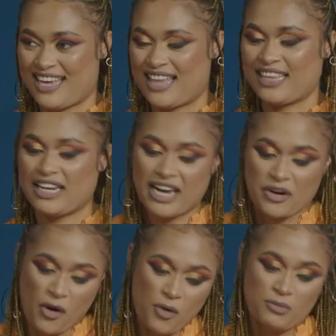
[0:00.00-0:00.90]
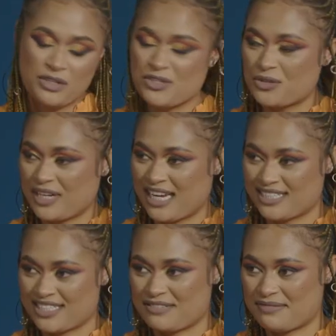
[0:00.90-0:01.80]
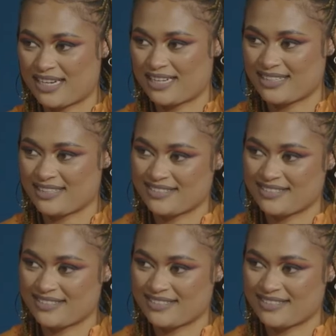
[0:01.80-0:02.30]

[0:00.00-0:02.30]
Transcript: And then but at home, what's your relationship like?